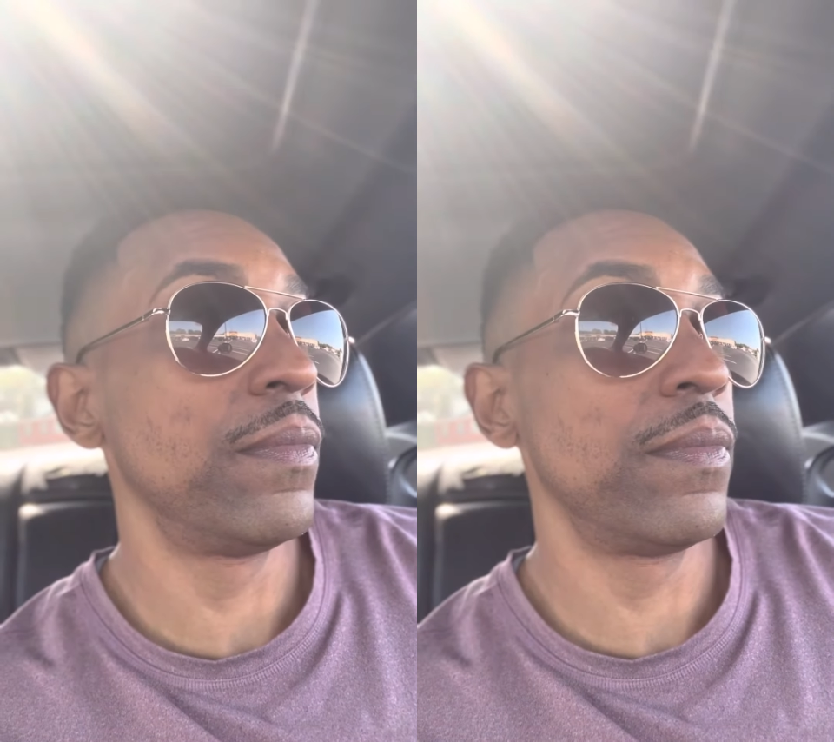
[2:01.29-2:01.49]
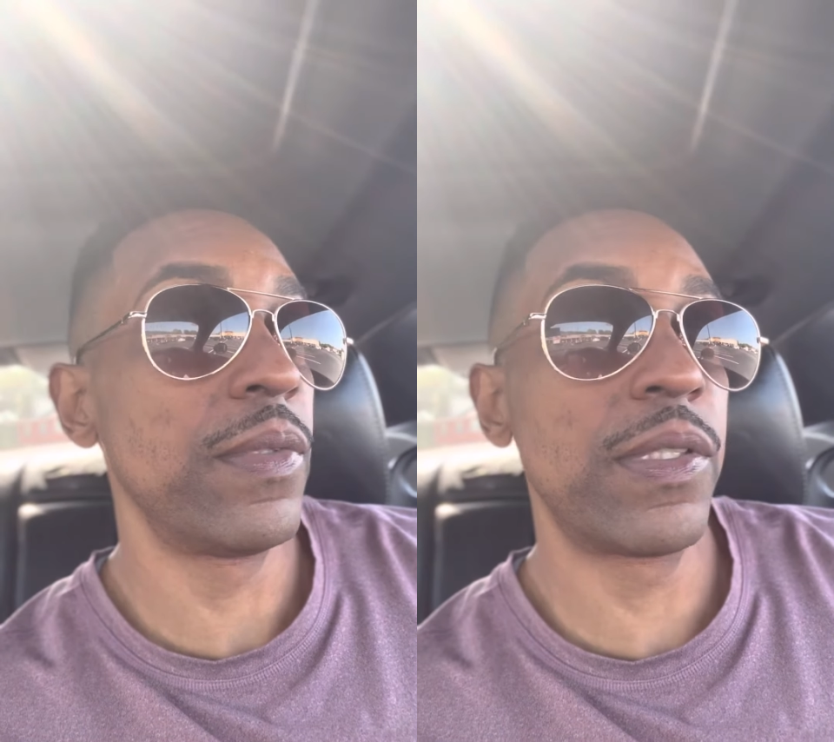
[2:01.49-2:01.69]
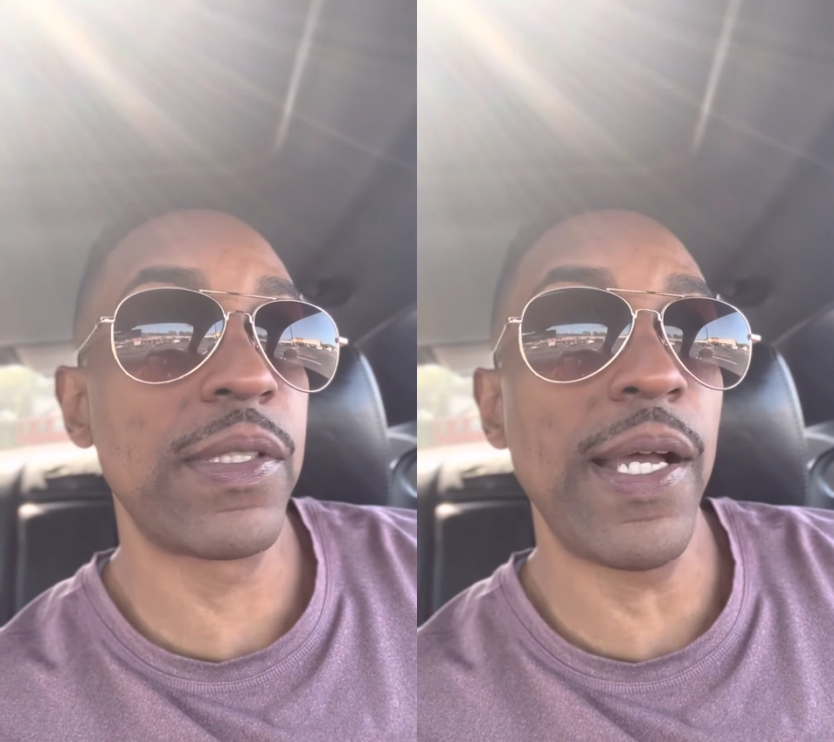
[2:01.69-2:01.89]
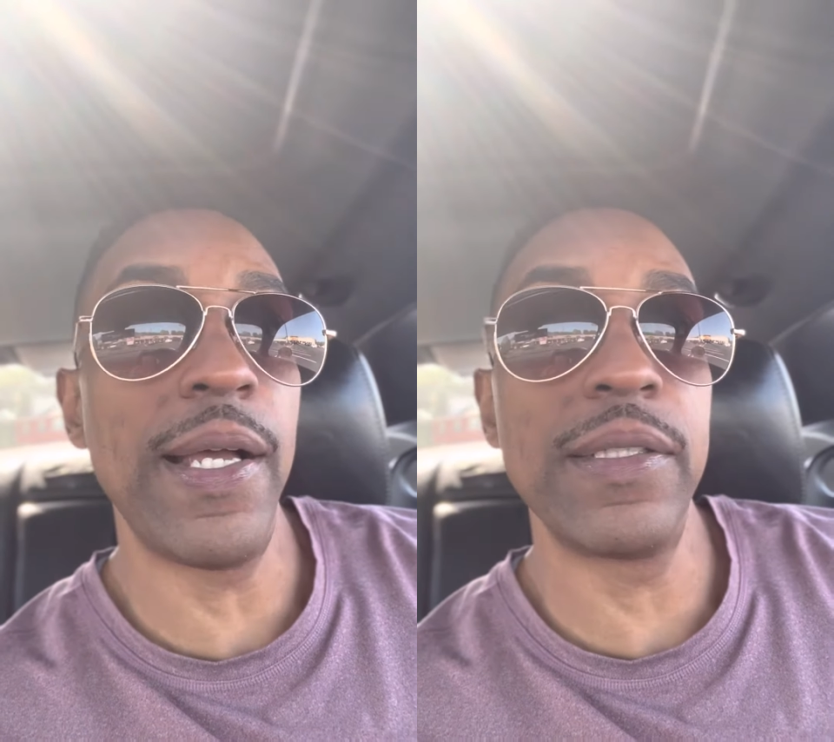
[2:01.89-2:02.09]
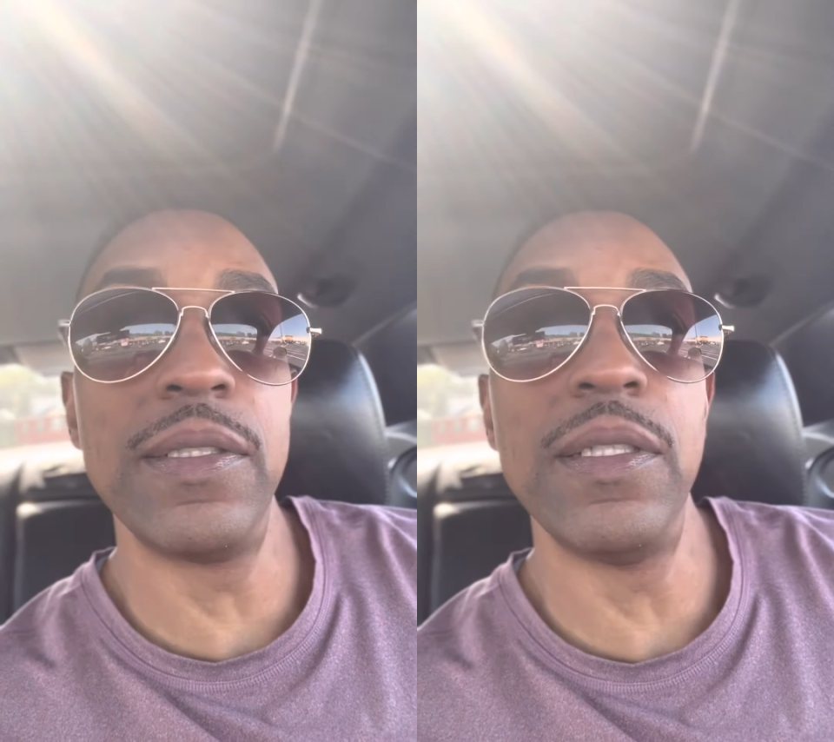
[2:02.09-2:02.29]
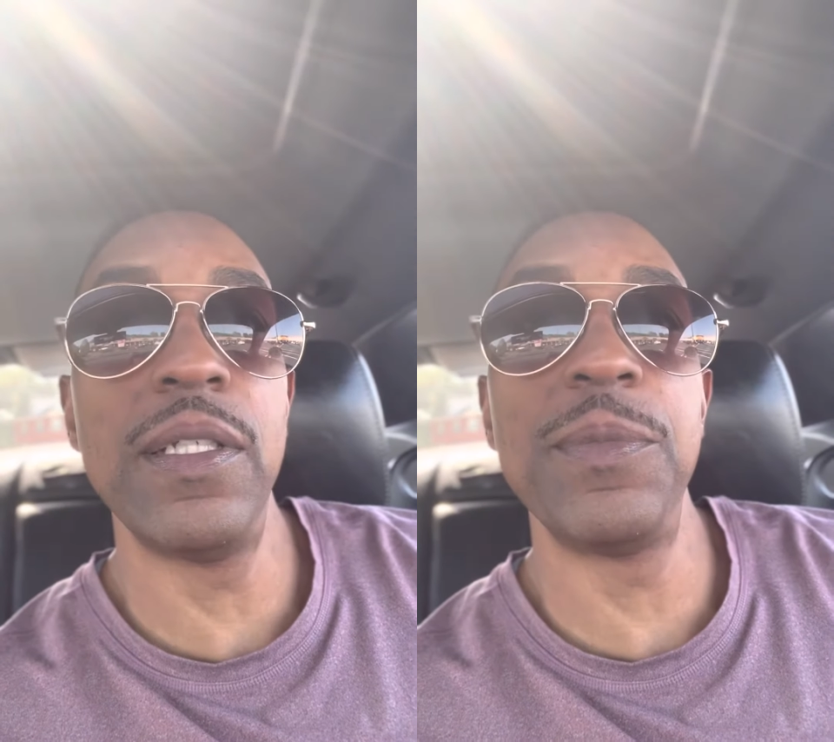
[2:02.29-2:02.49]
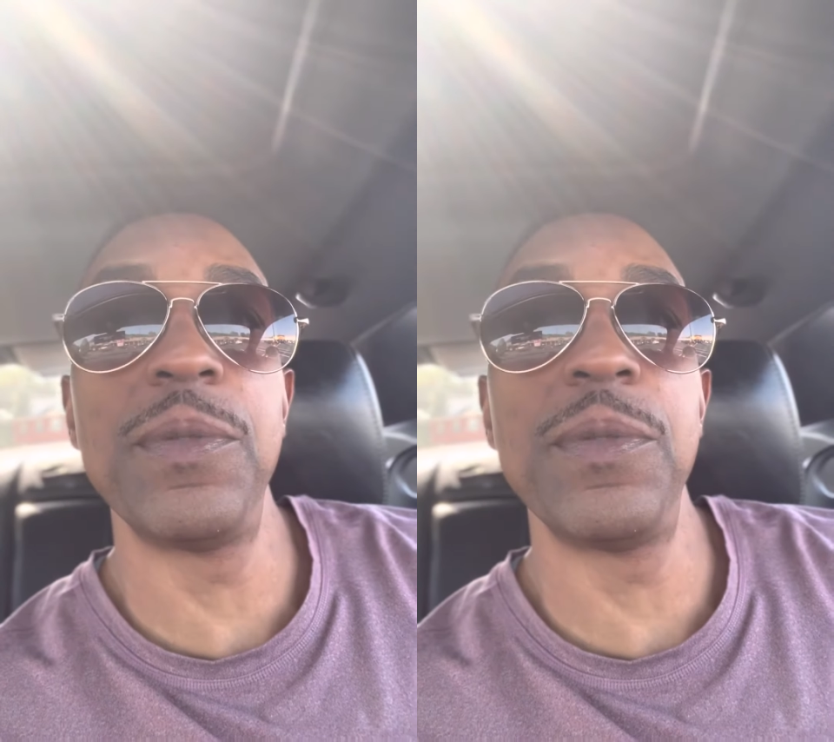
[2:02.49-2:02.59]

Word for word: sky's the limit,